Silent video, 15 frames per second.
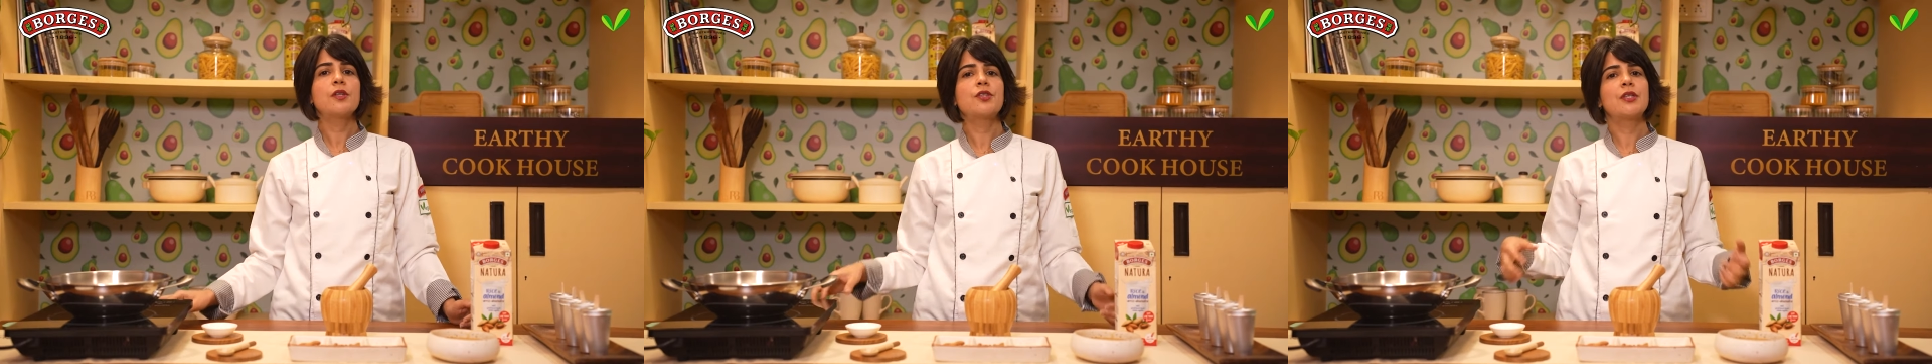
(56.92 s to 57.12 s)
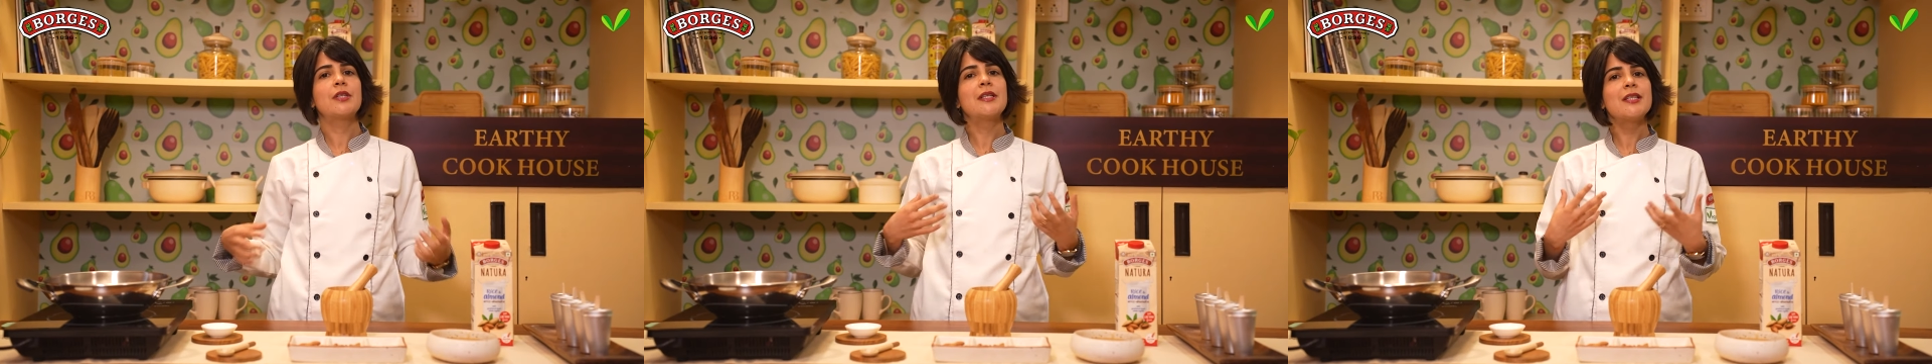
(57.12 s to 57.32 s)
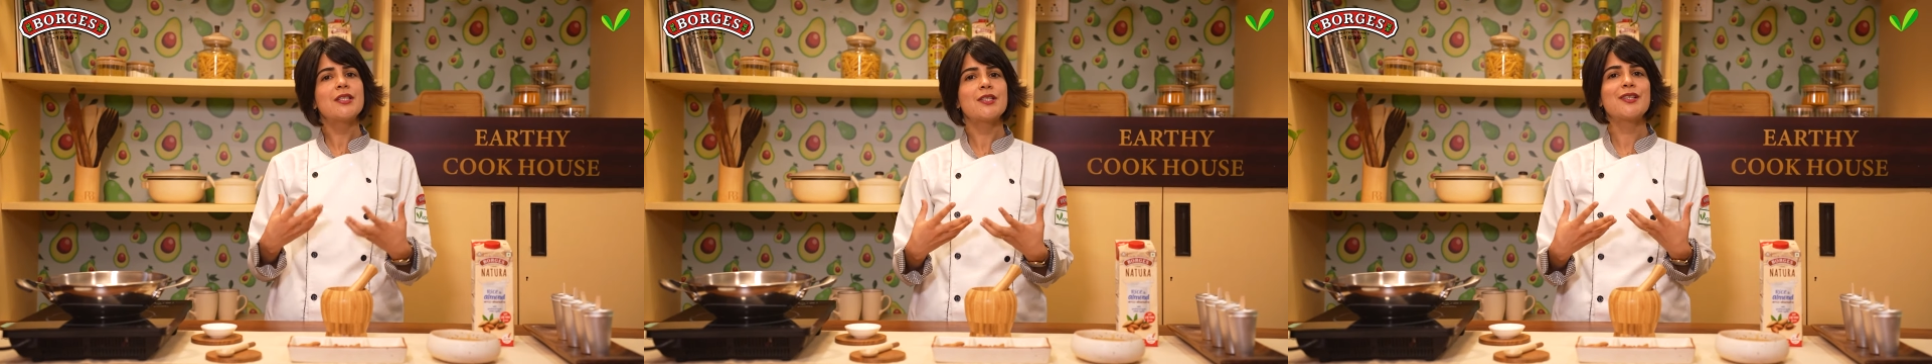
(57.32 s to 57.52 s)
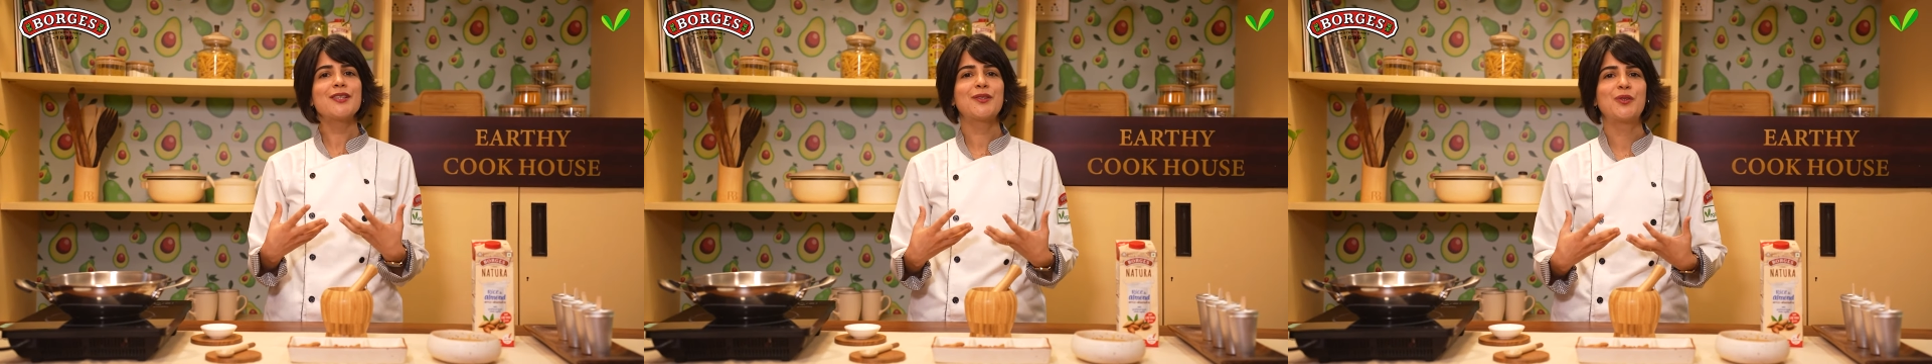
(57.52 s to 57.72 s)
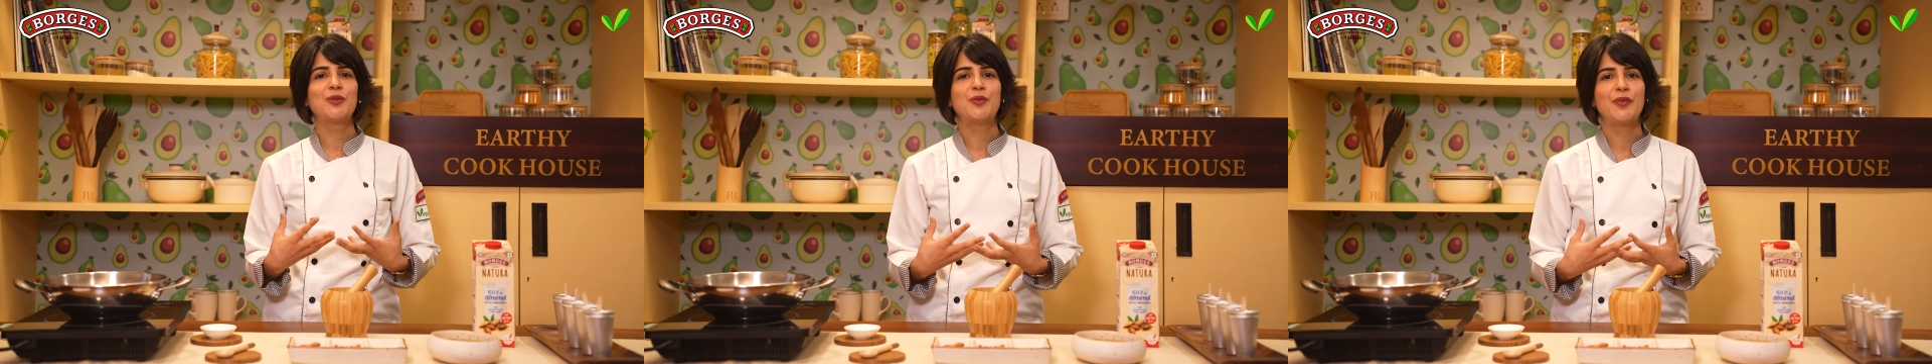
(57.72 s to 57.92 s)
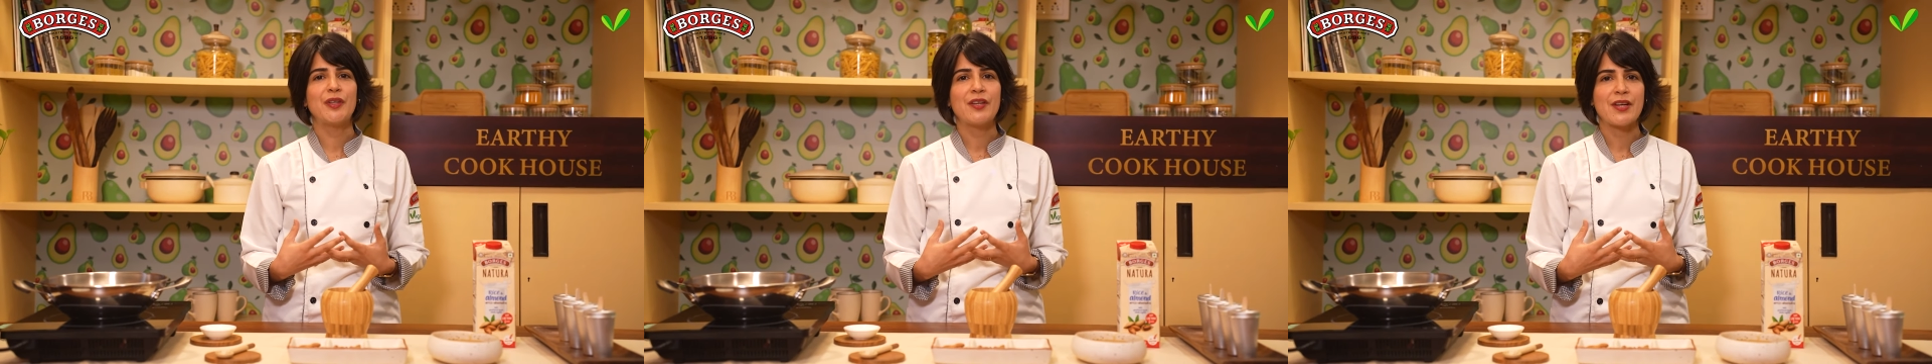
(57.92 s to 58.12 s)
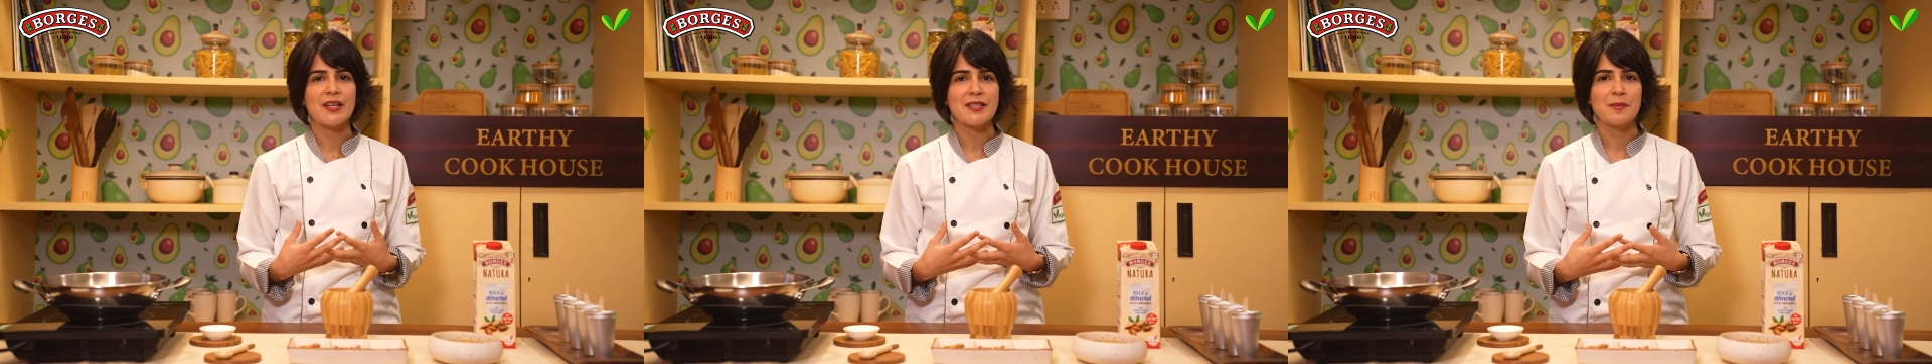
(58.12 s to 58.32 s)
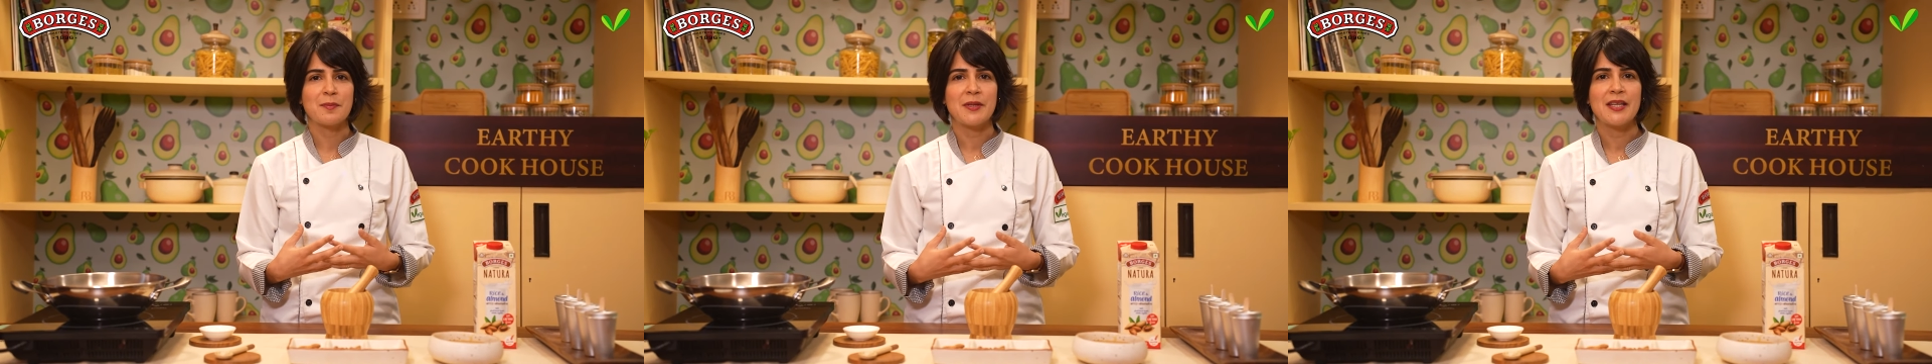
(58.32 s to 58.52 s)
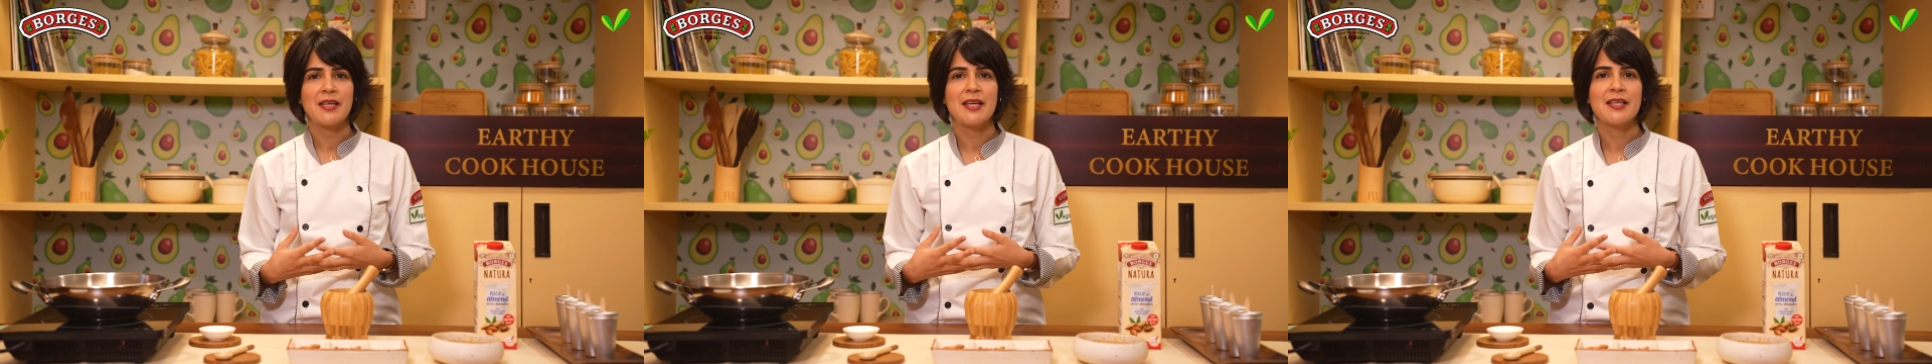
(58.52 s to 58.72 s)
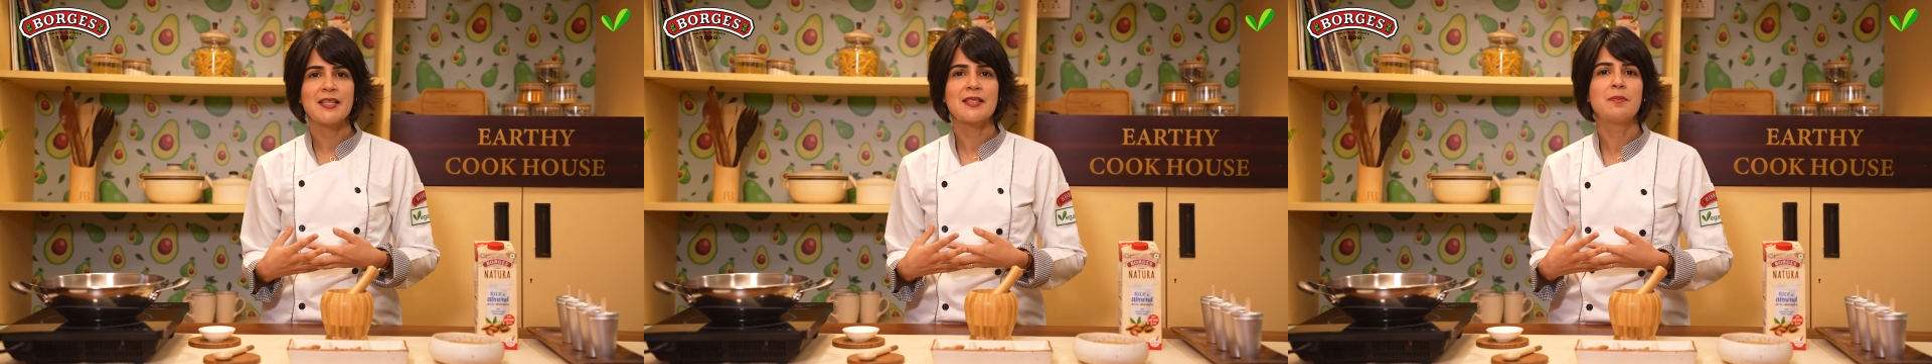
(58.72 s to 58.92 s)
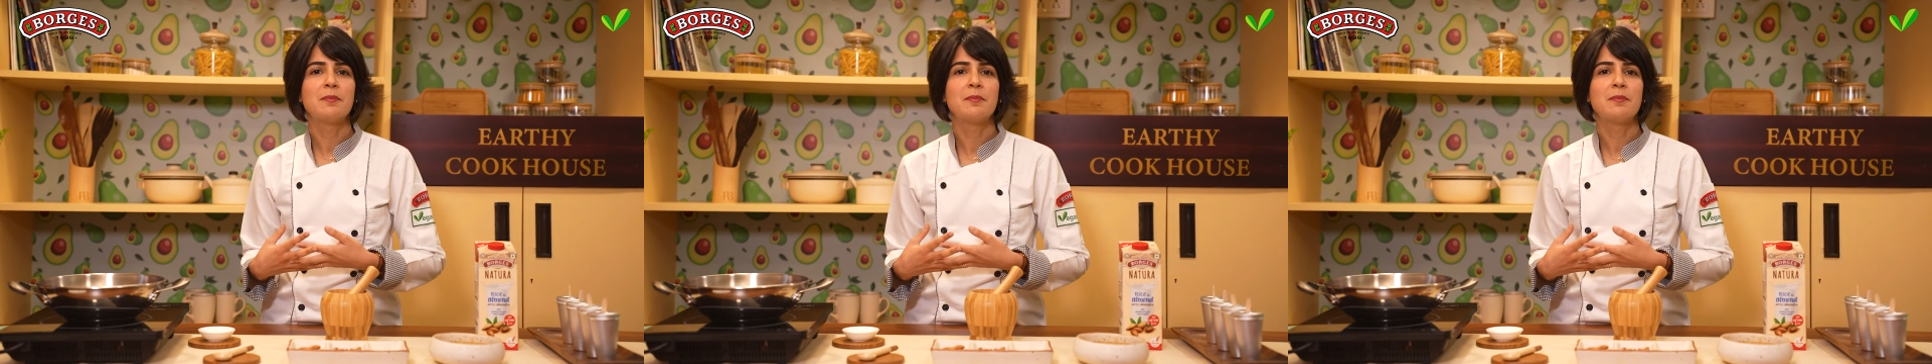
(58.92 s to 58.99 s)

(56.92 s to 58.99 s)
a traditional kulfi recipe is